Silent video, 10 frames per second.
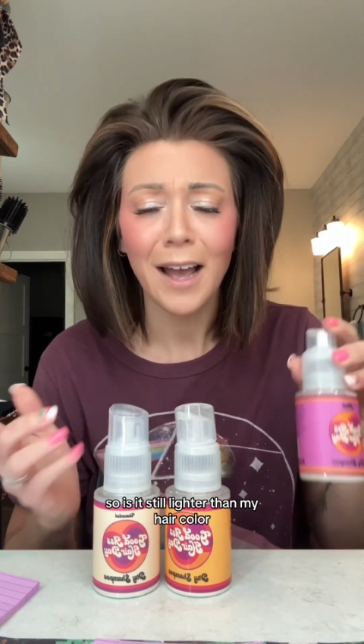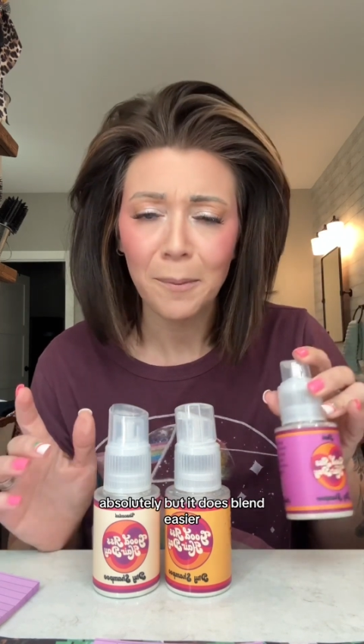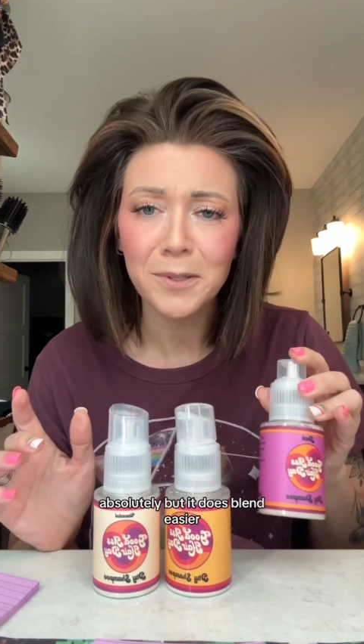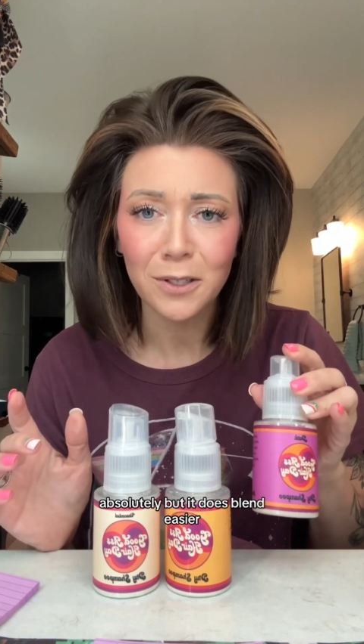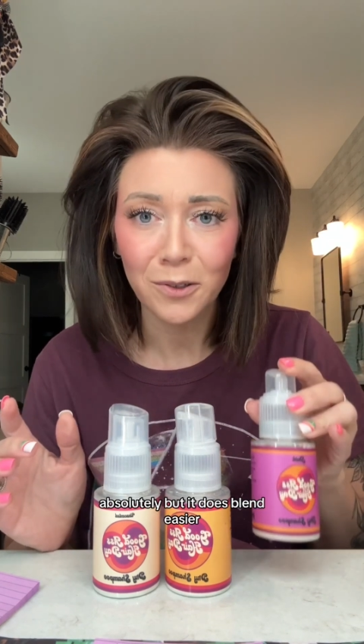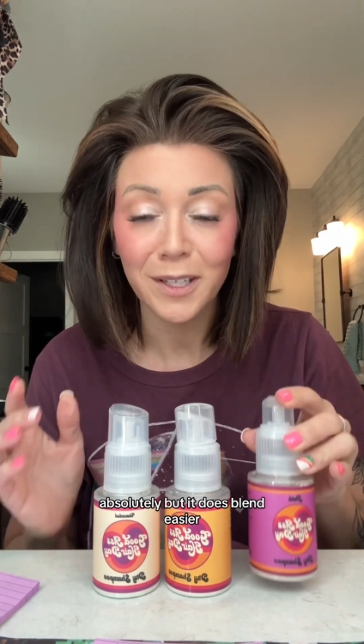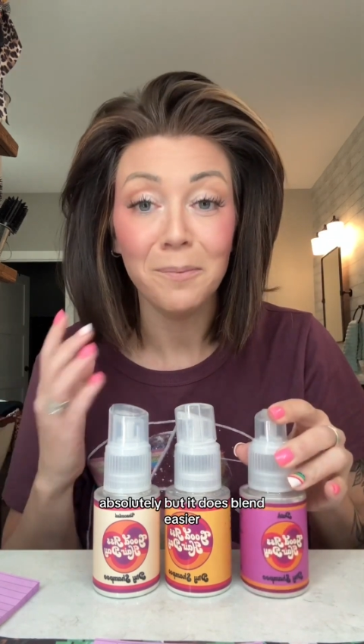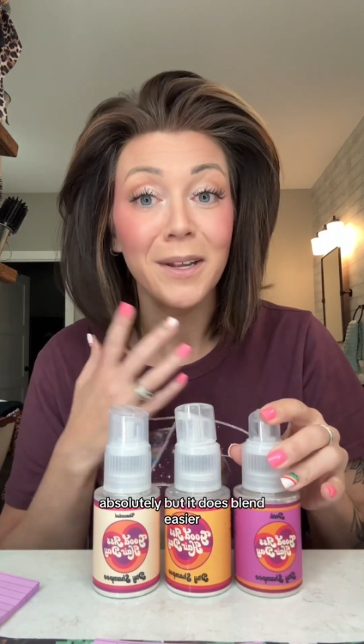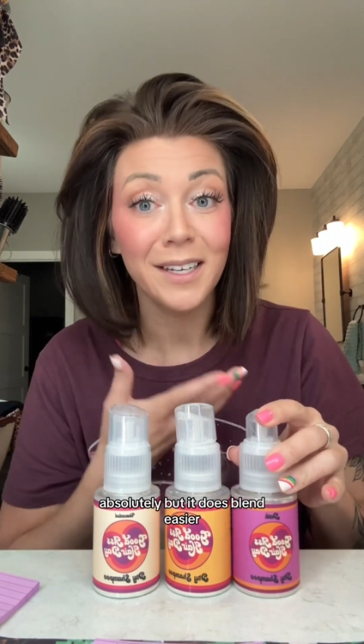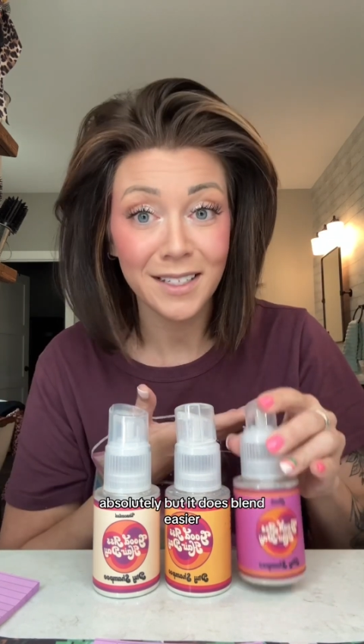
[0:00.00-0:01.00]
Absolutely,
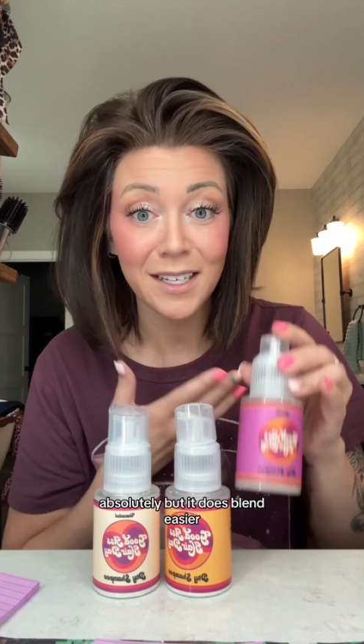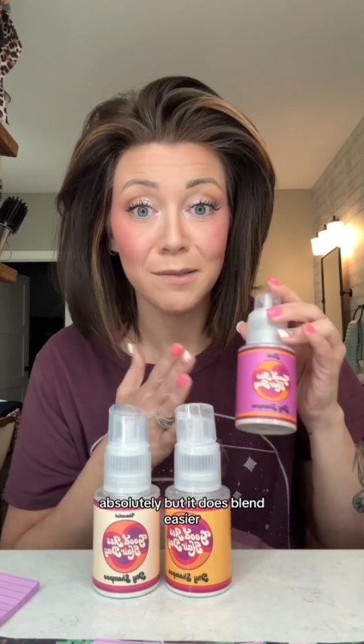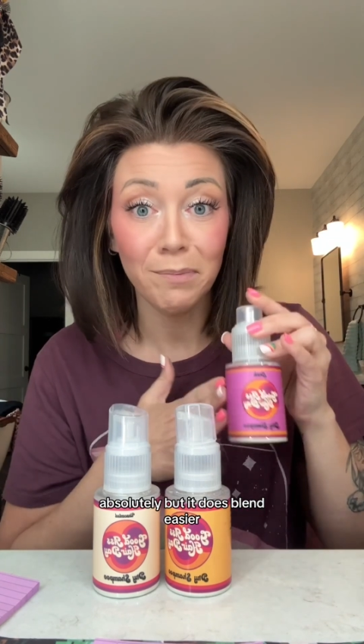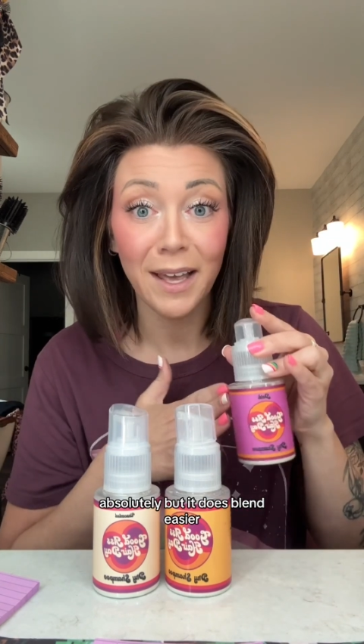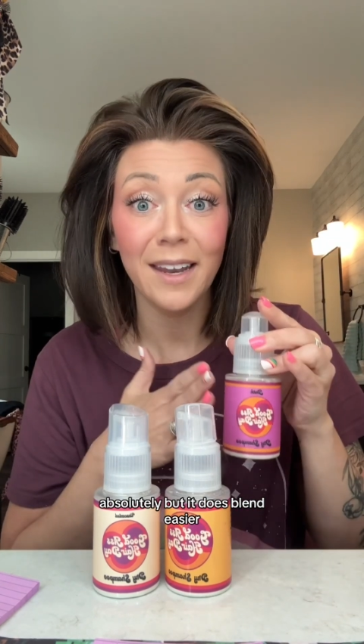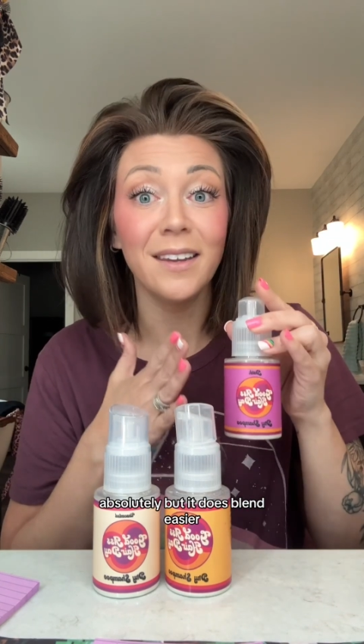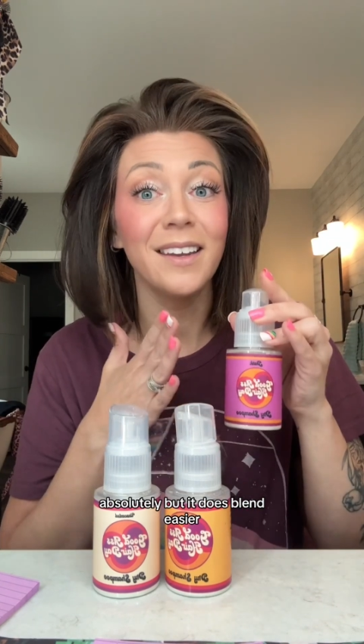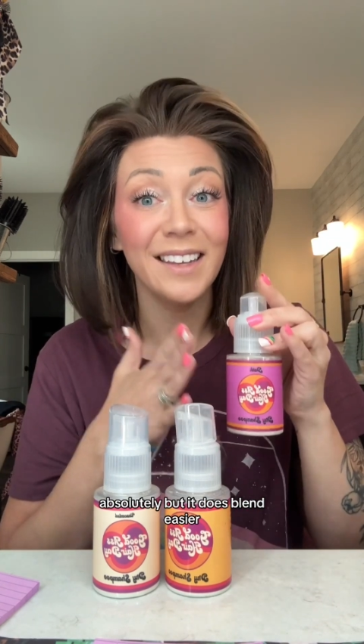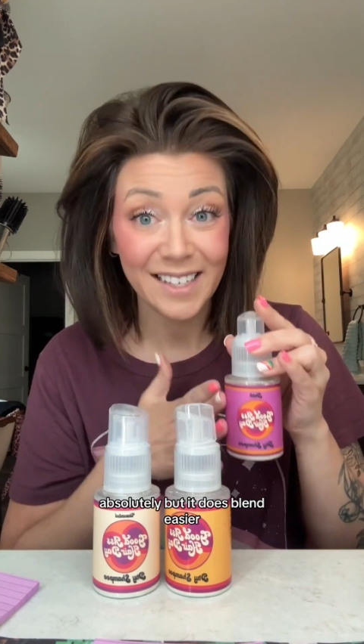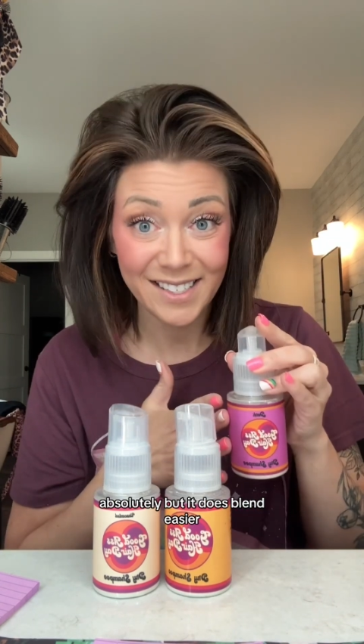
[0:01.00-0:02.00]
but it does blend
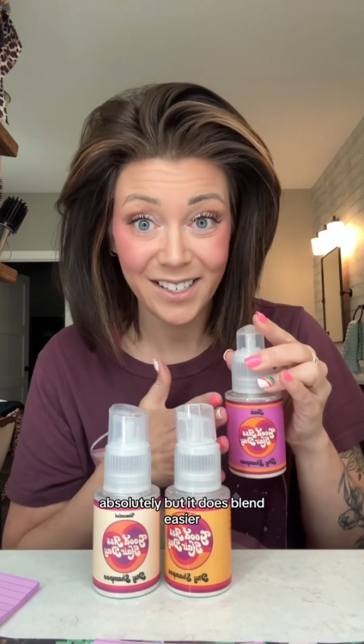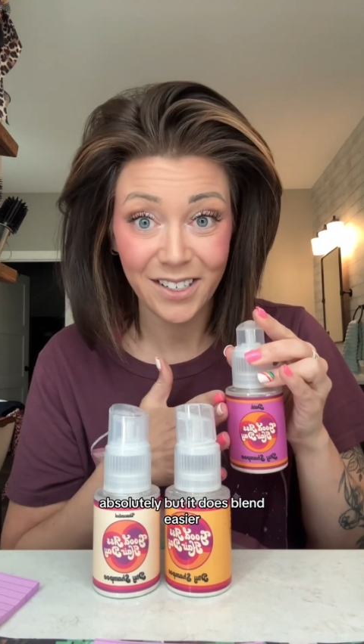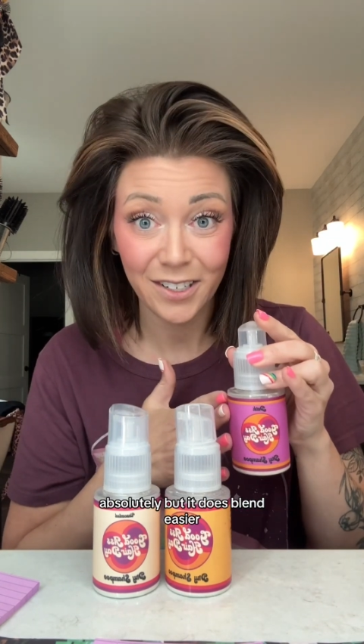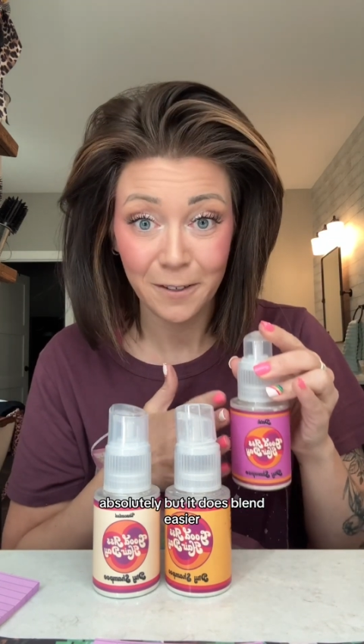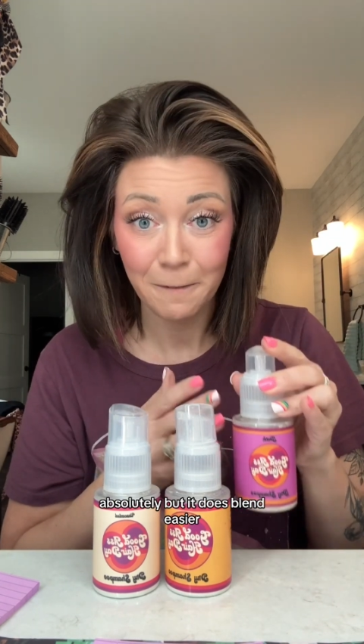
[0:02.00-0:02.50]
easier.